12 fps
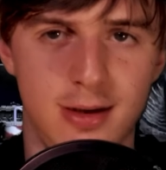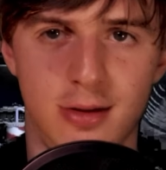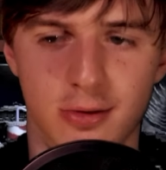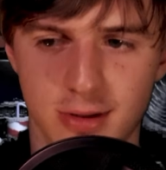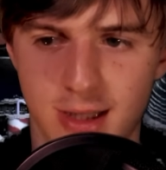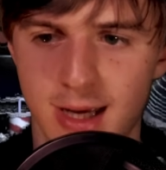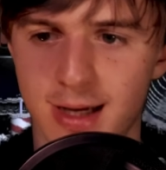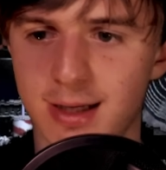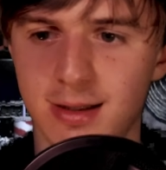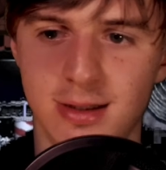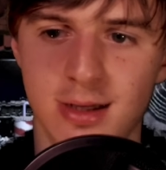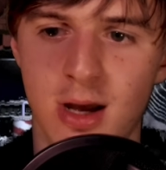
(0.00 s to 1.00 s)
to those
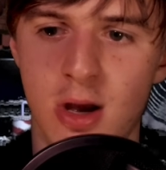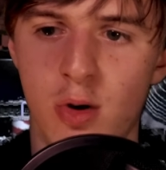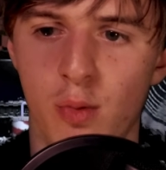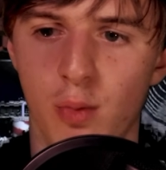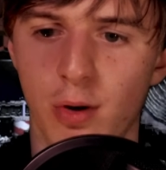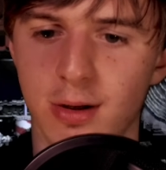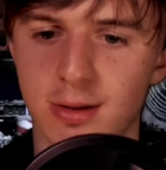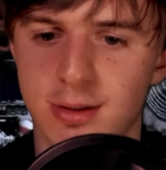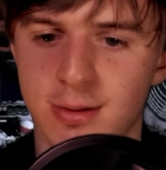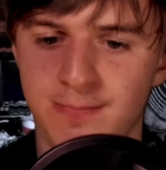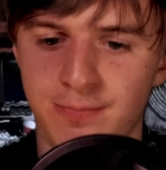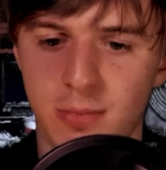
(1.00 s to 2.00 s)
kids
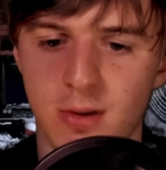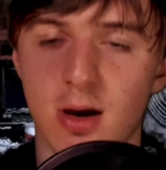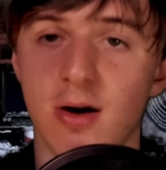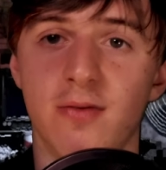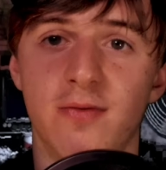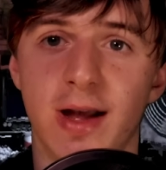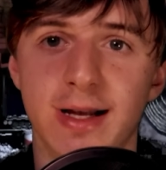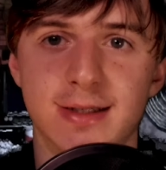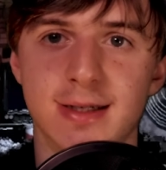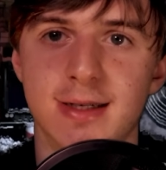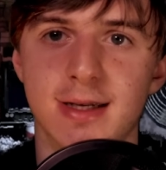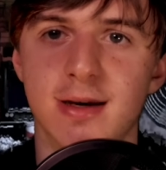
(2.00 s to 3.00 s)
was a
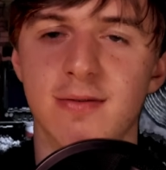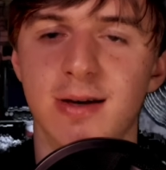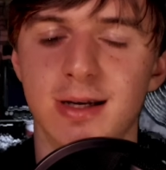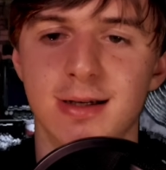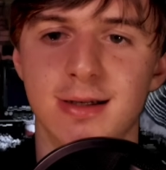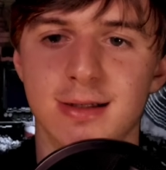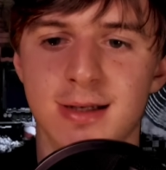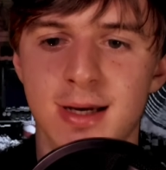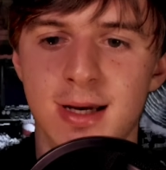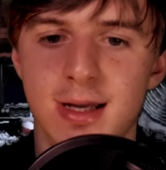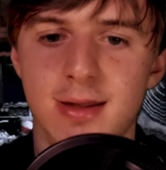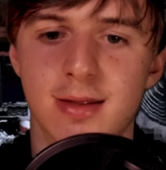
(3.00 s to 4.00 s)
fantasy of his
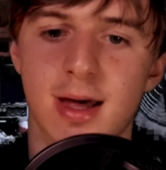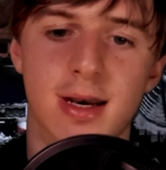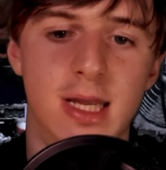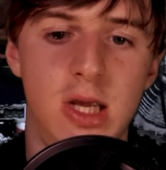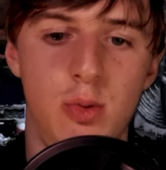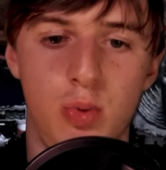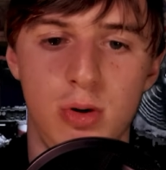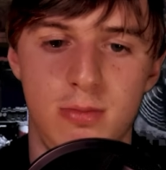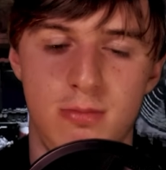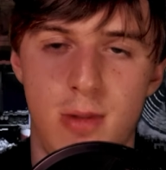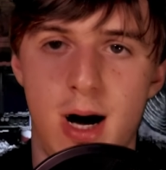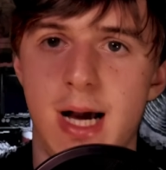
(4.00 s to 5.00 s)
that he wouldn't
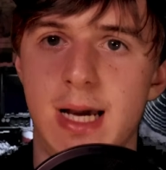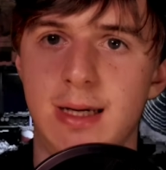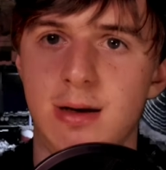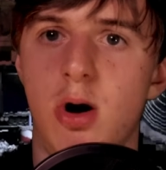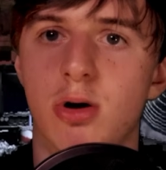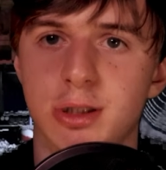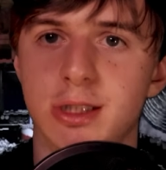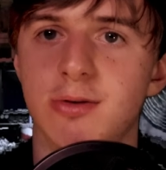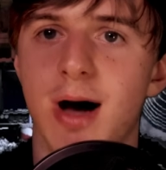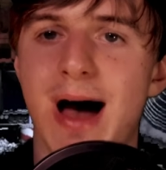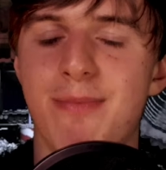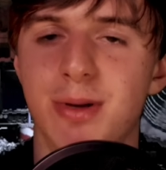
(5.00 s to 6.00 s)
mind also
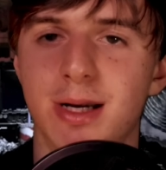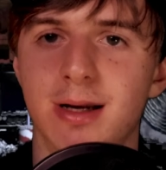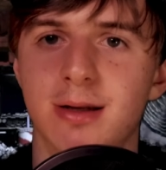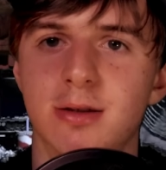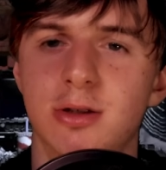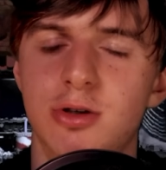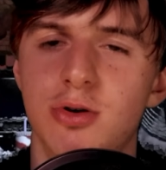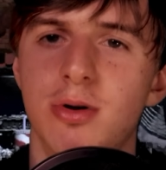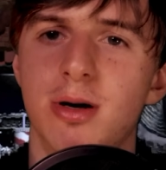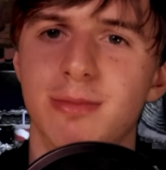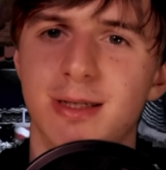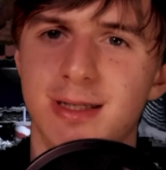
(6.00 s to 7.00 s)
happening to
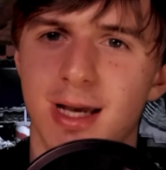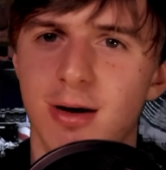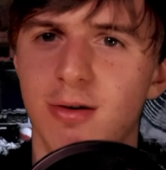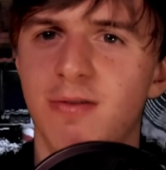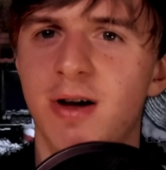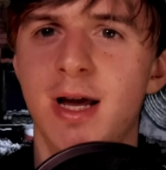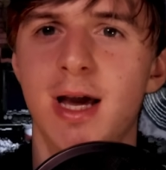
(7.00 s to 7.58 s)
himself.